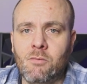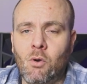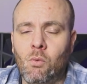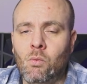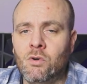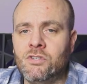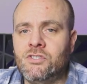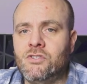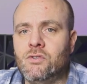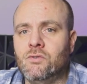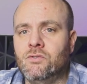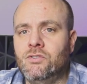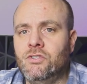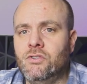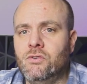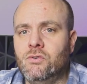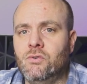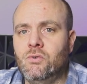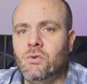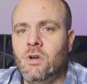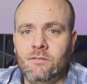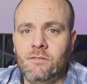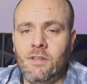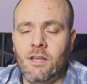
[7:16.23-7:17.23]
But once you
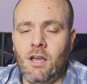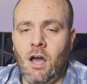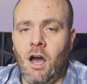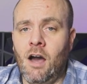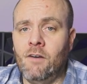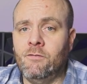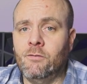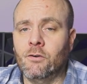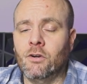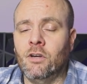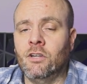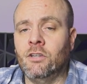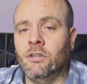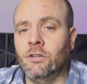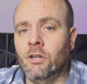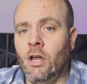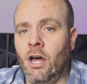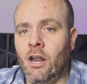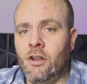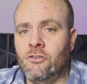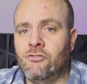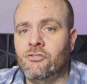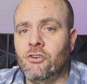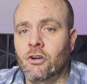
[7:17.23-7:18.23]
do, they offer a
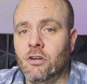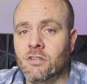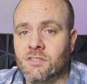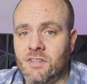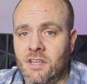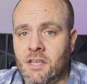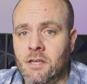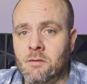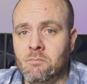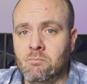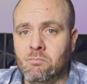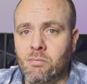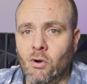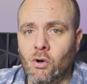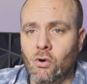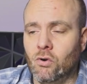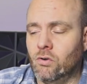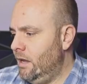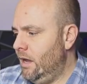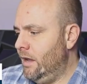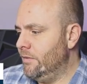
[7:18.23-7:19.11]
lot of jars in bulk.